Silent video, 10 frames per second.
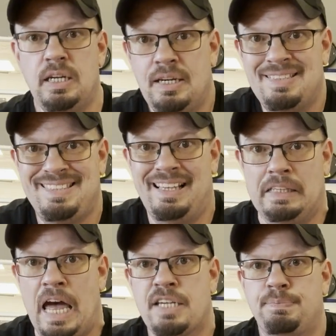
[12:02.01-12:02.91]
and it's the
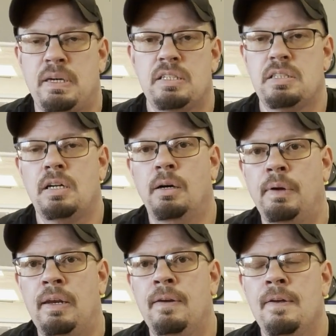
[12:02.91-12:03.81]
last piece to go
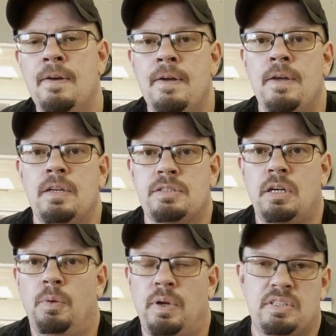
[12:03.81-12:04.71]
in.
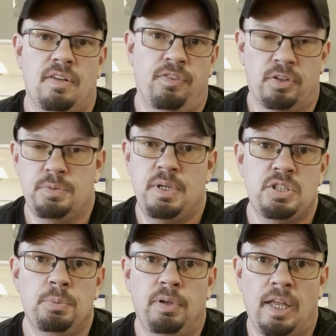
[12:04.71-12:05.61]
So it's the first piece
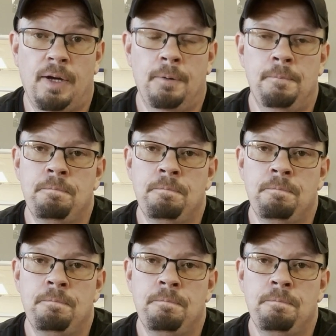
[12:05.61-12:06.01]
you pull out.